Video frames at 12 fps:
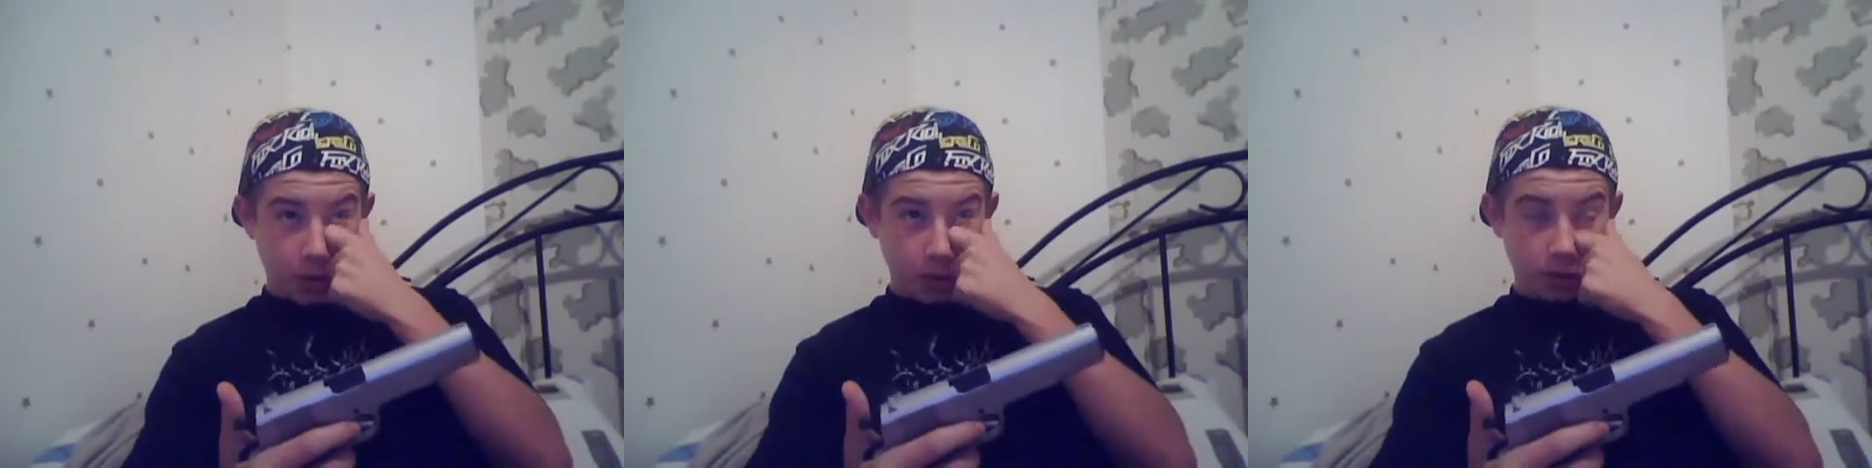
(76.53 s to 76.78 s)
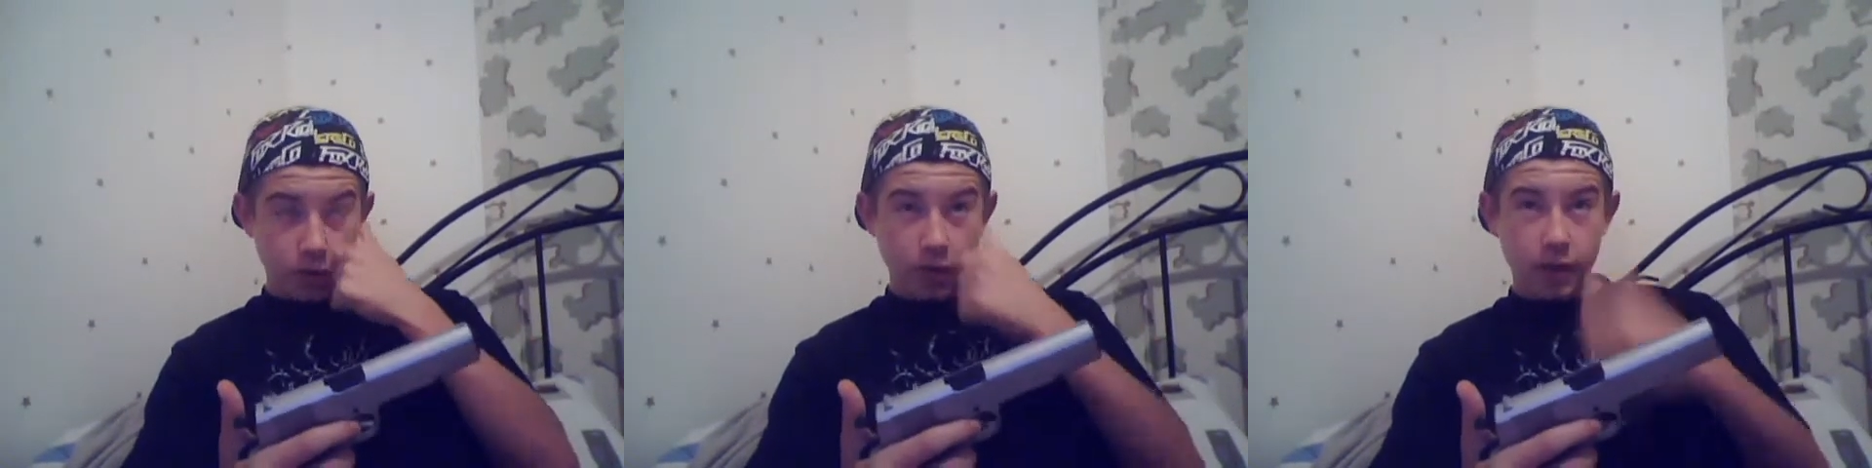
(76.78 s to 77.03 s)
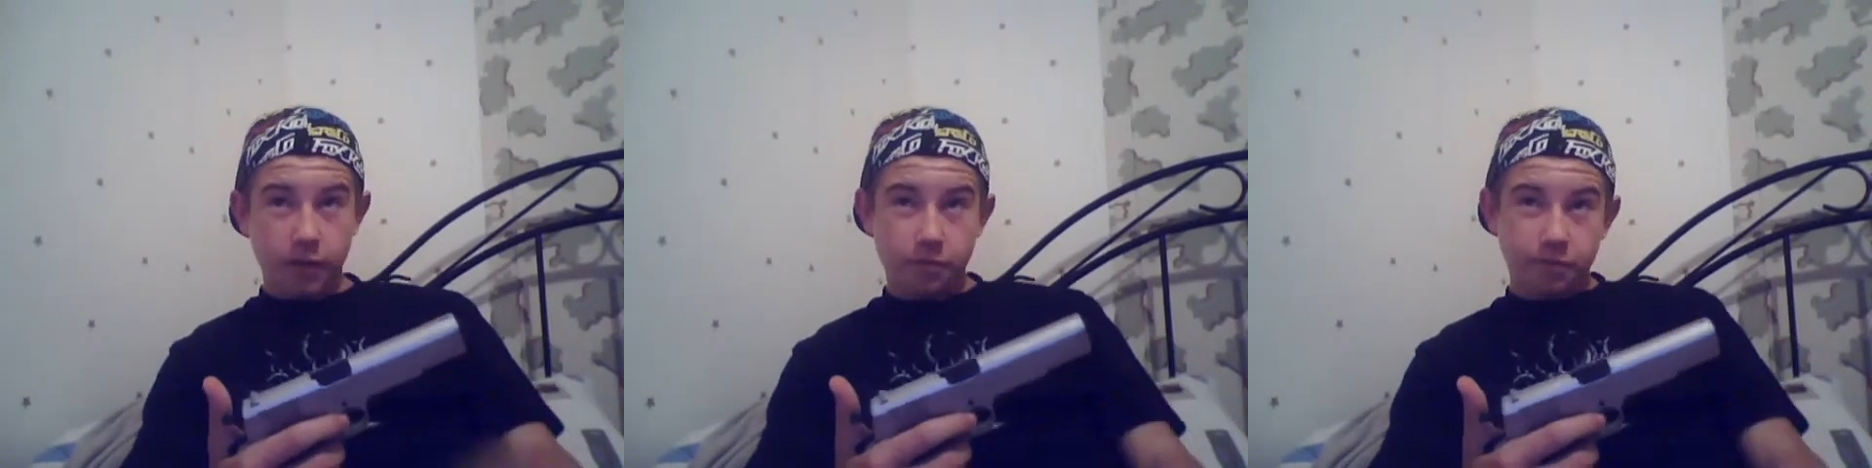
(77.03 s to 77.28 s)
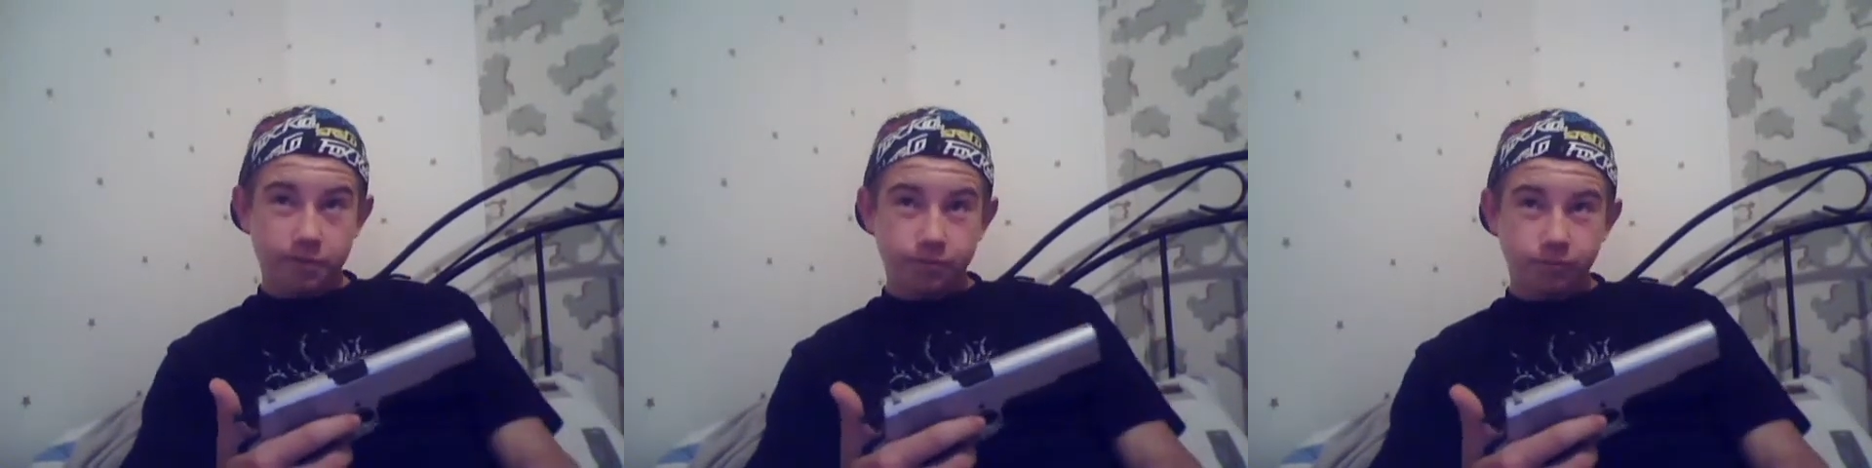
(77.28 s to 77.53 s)
Shoots like
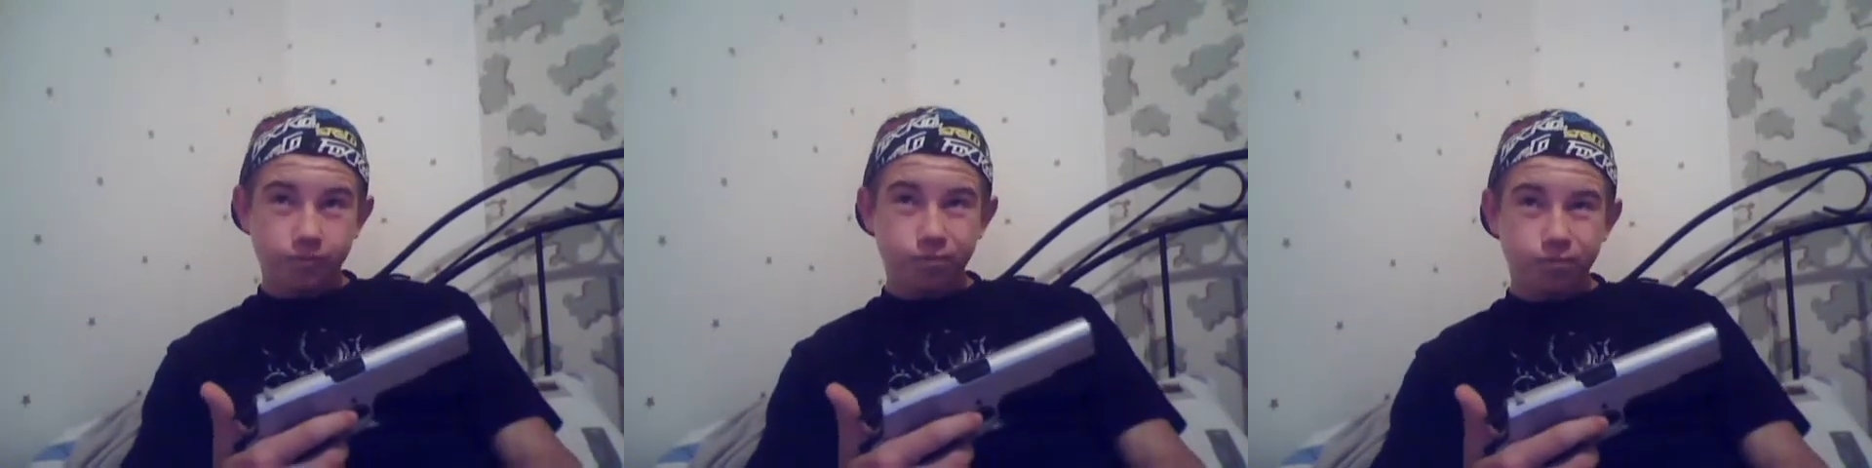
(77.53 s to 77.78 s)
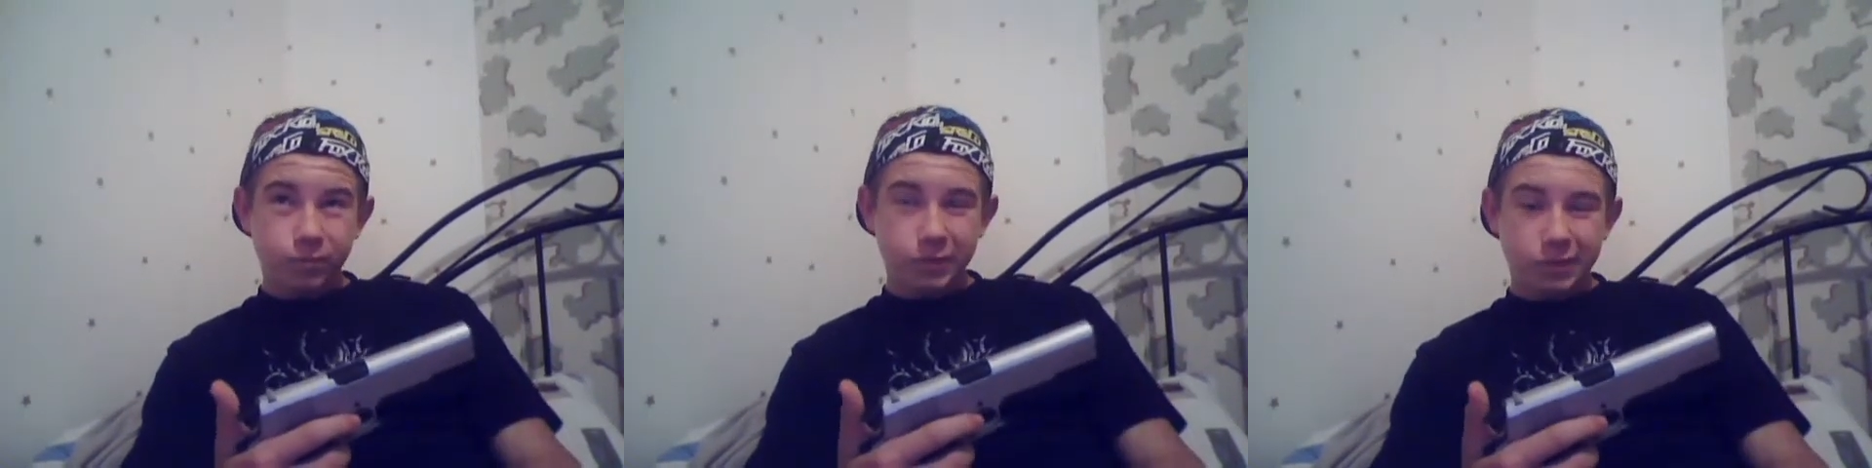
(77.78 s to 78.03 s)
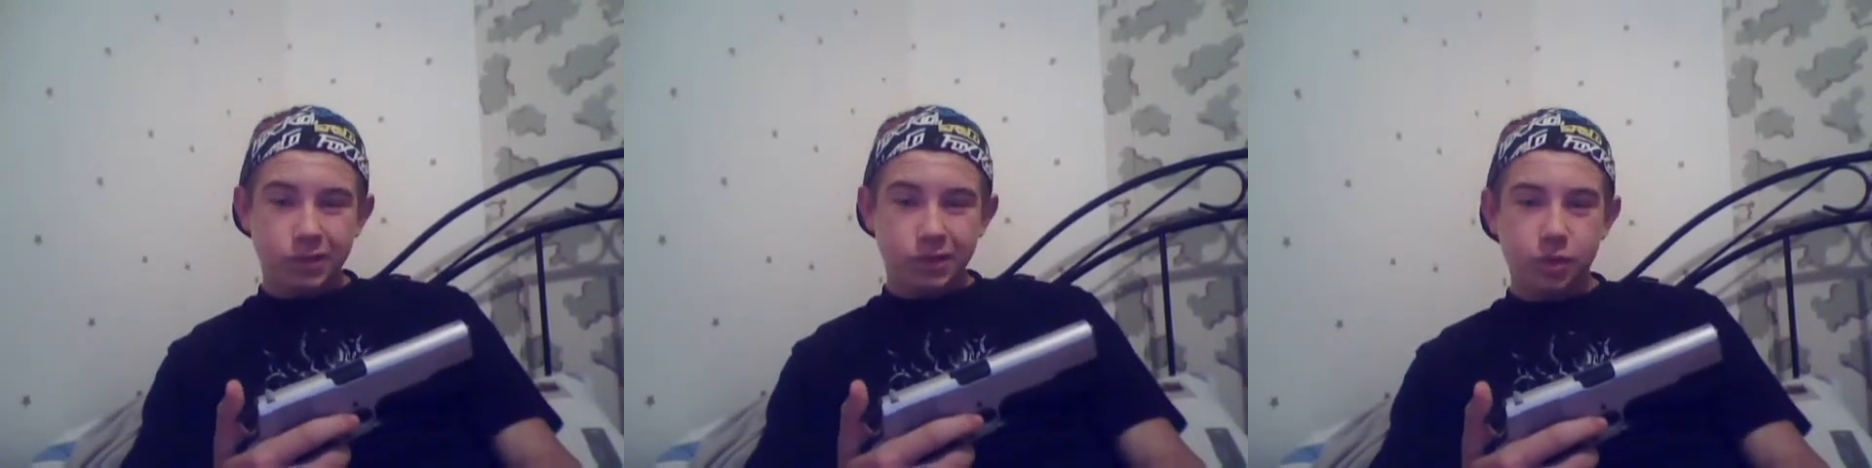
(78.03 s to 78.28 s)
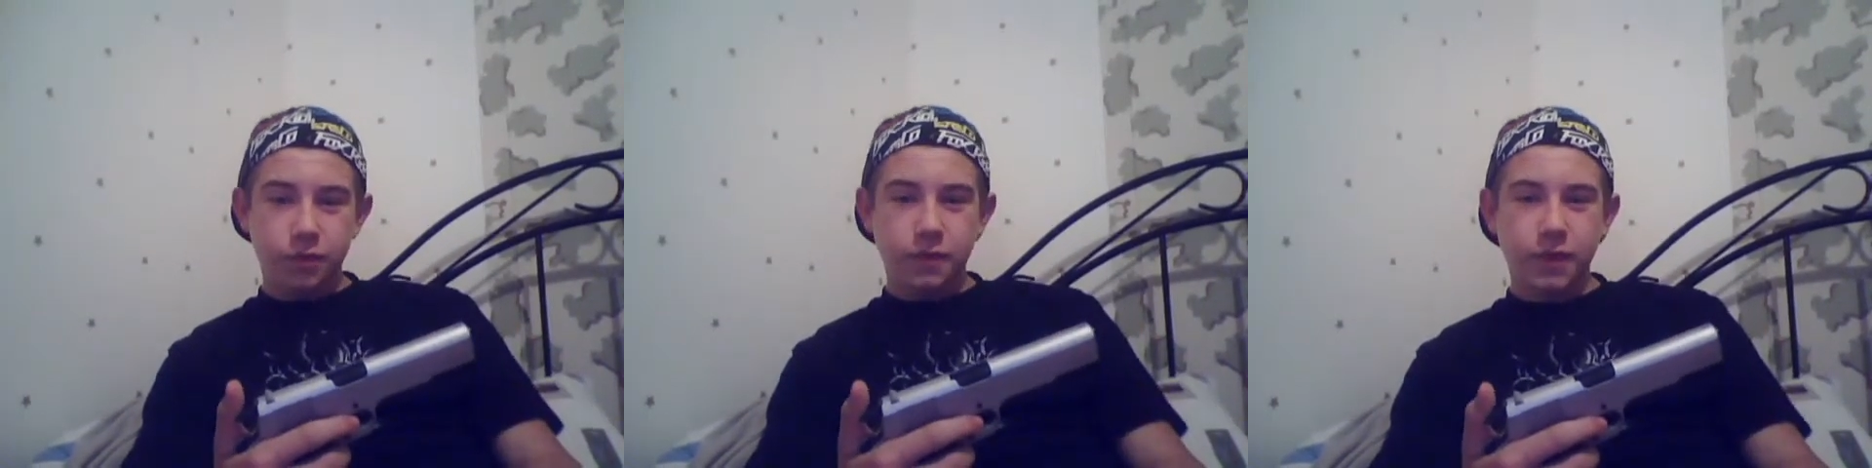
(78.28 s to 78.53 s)

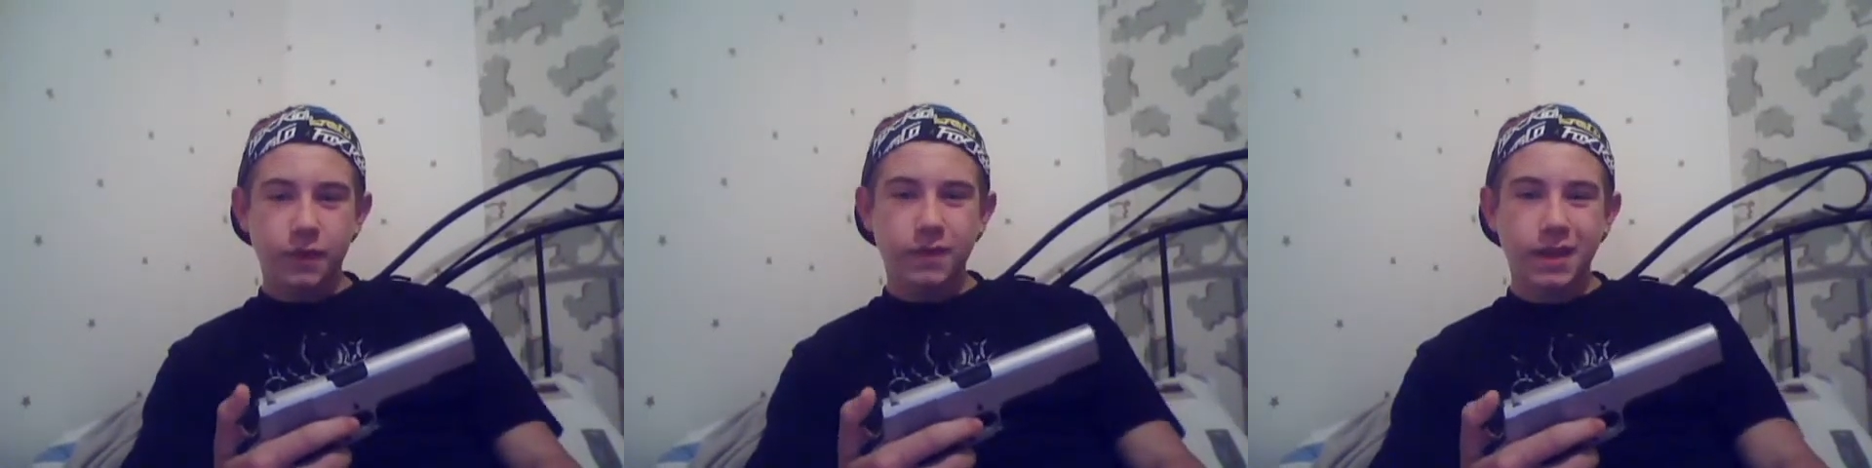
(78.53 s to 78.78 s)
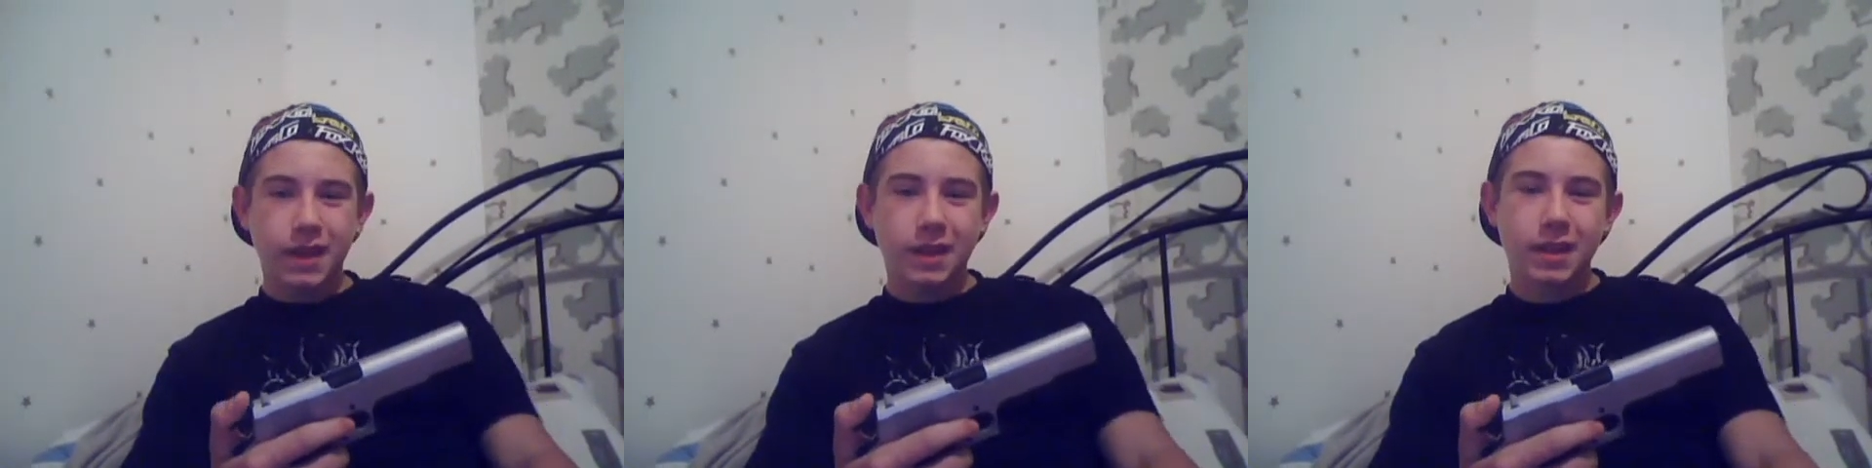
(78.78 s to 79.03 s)
250,